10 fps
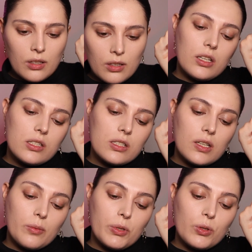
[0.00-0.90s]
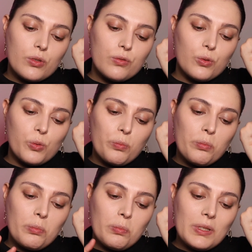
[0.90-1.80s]
It's a beautiful
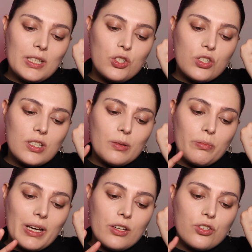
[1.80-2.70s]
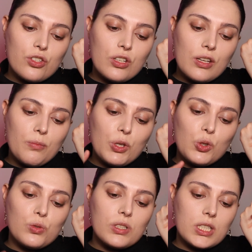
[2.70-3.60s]
peachy beigey
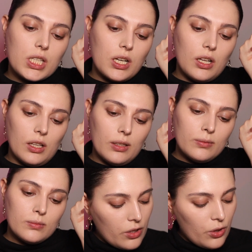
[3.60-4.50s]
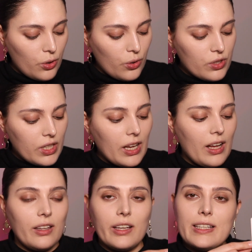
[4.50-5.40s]
muted color. The third
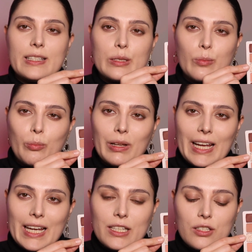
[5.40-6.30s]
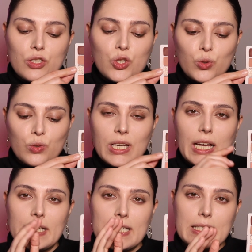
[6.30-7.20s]
color is Blaze Nude
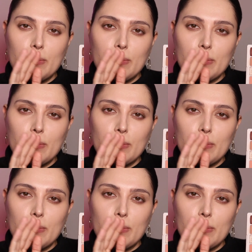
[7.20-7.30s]
and it's a